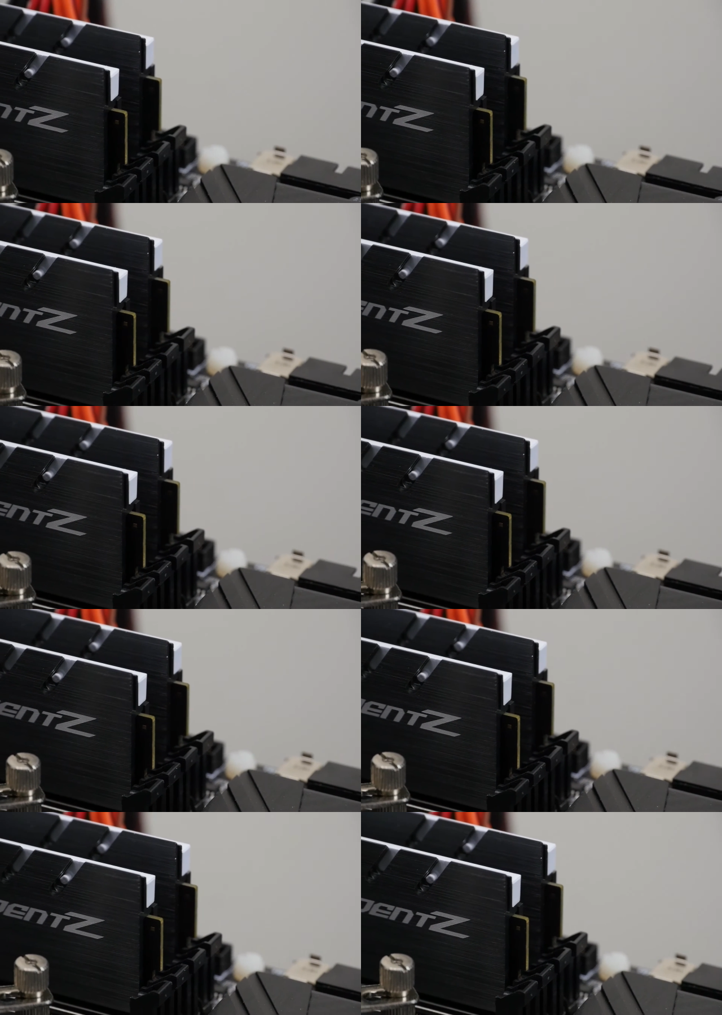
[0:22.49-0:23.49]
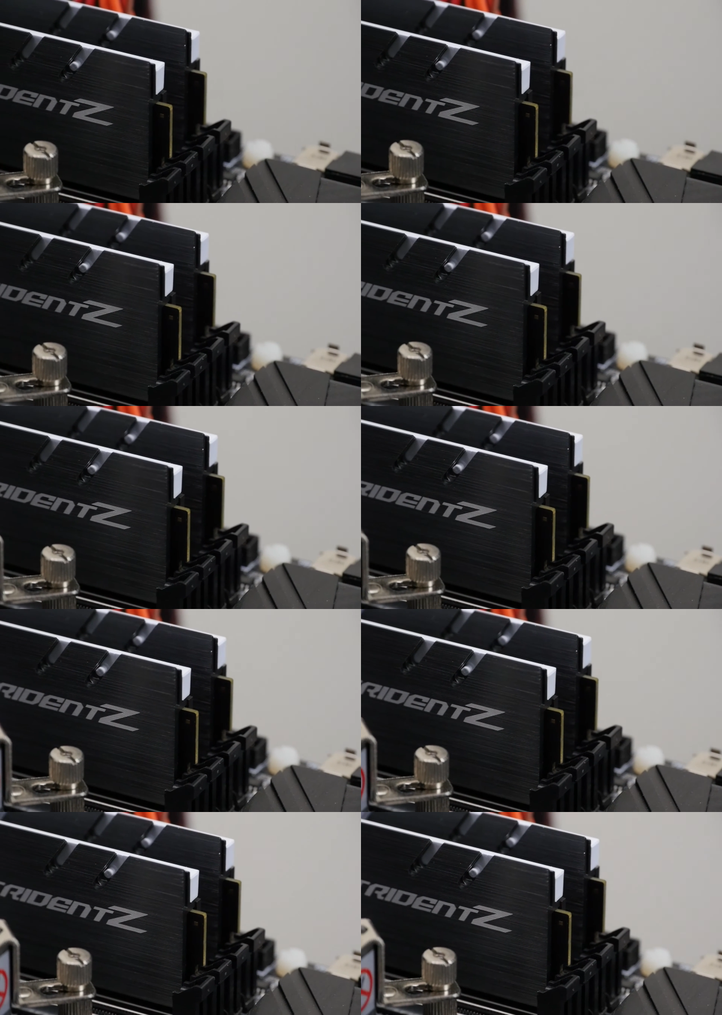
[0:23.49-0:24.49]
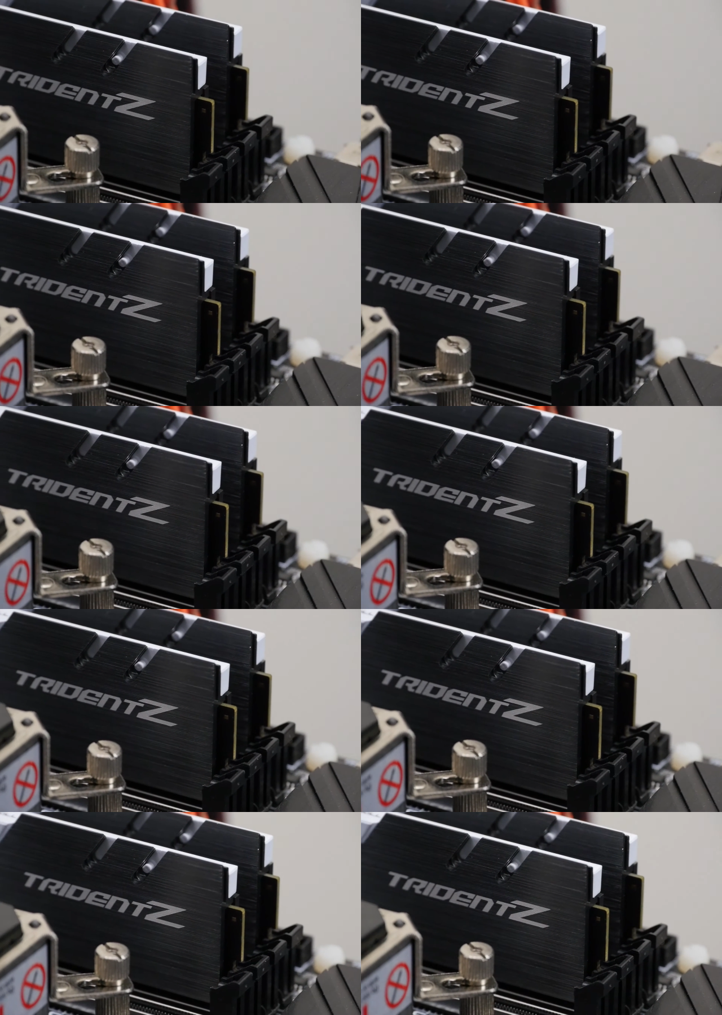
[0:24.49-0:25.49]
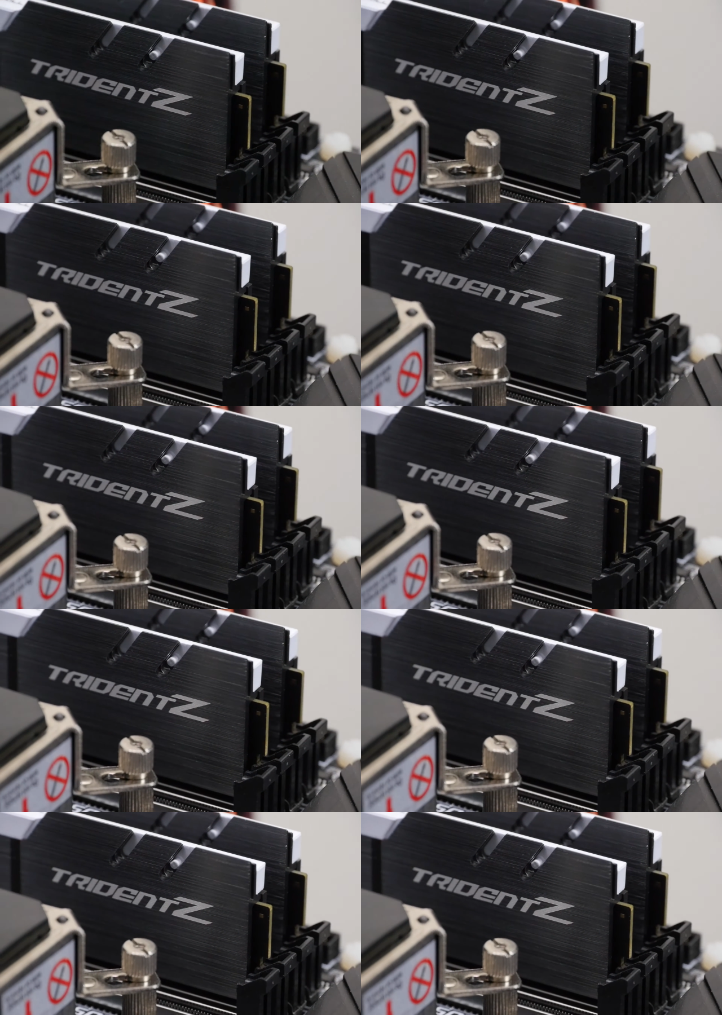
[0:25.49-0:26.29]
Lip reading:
Nobody's mouth can be seen.